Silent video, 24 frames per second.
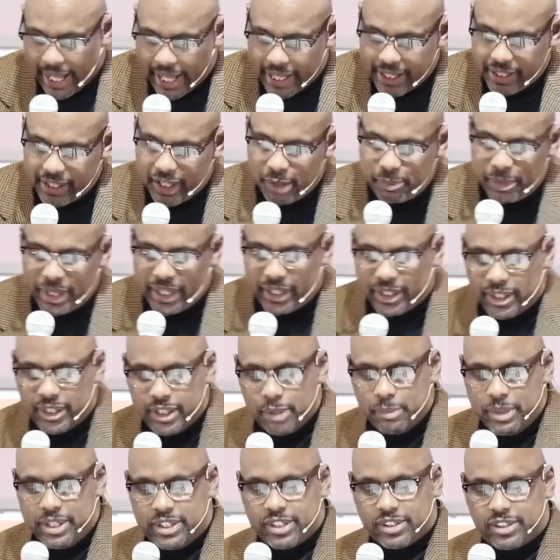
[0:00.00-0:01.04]
Let
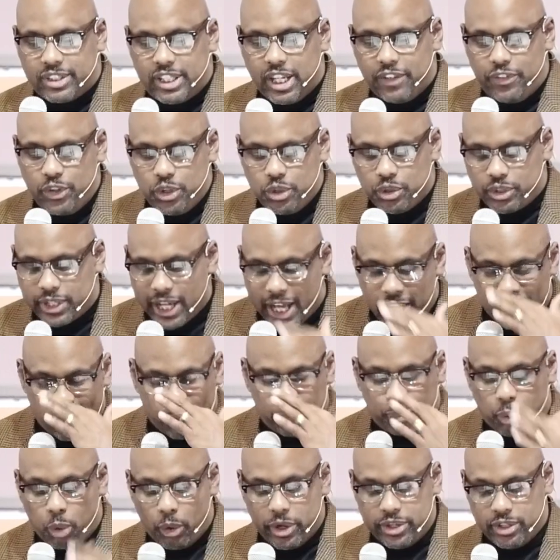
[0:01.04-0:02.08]
me just give you kind of a
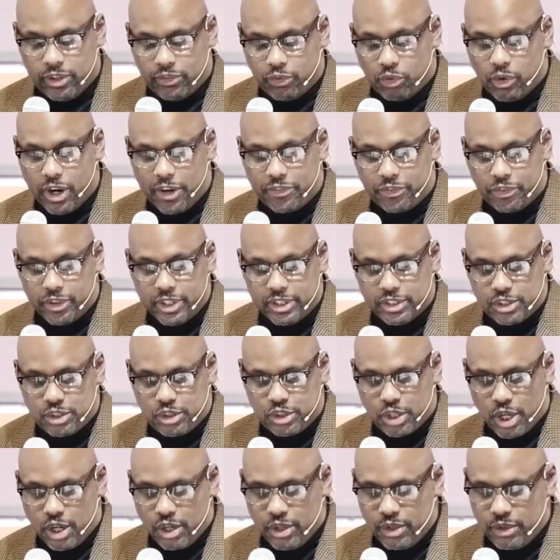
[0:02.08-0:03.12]
point of reference.
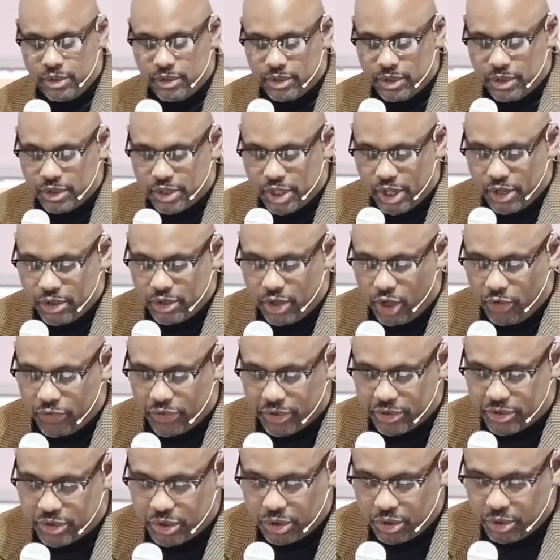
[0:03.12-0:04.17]
Turn
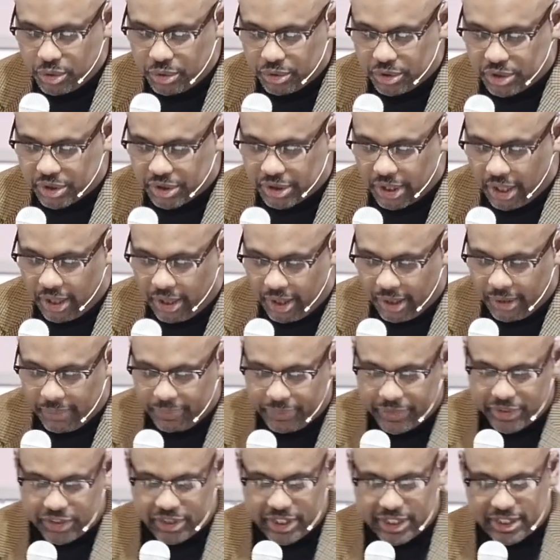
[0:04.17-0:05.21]
over to
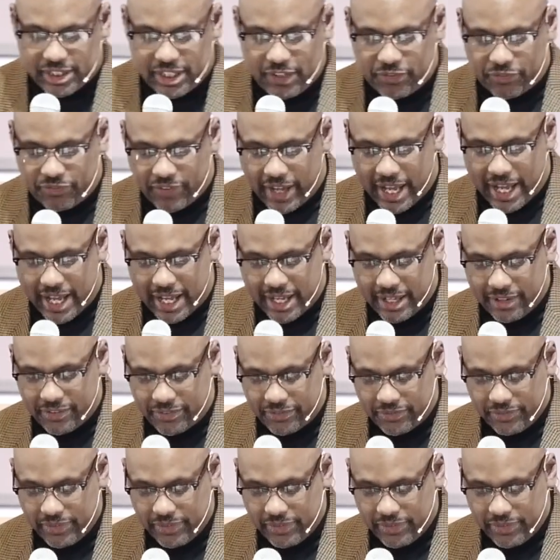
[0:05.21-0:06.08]
Psalm 65.